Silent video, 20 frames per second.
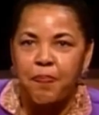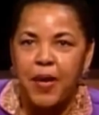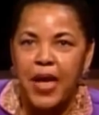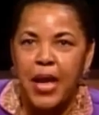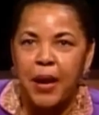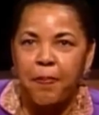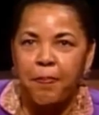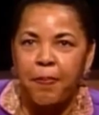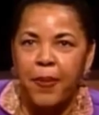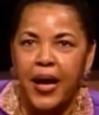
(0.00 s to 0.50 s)

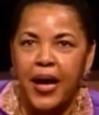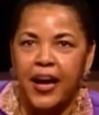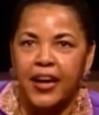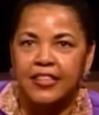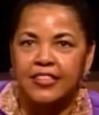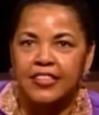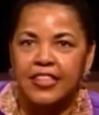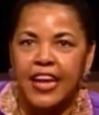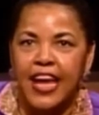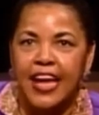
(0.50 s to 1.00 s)
Big bucks.
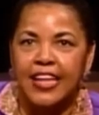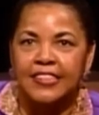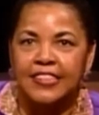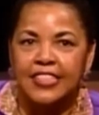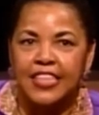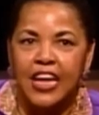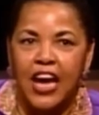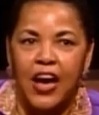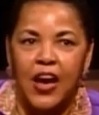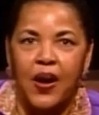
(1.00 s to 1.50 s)
Let's
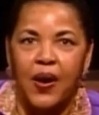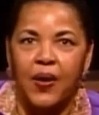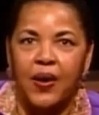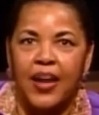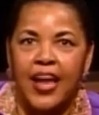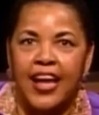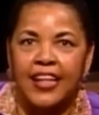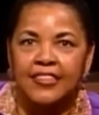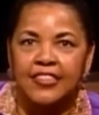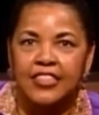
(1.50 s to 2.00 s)
go.
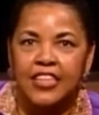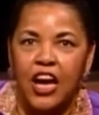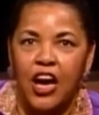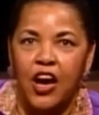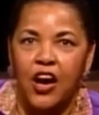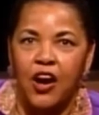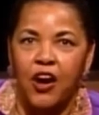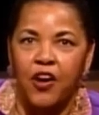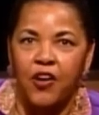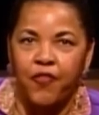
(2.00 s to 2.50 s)
Let's
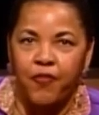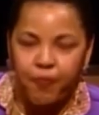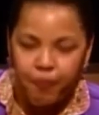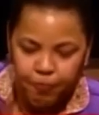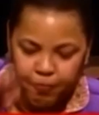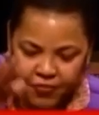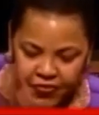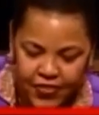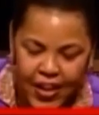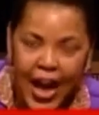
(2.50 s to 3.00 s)
go.
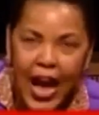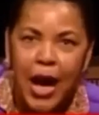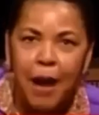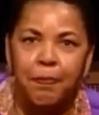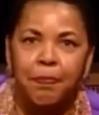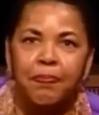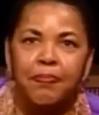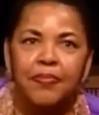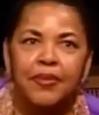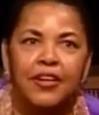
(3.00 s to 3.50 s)

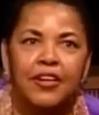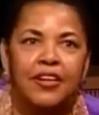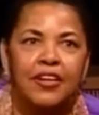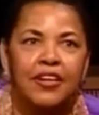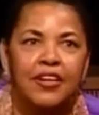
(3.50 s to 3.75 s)
Stop. Stop it.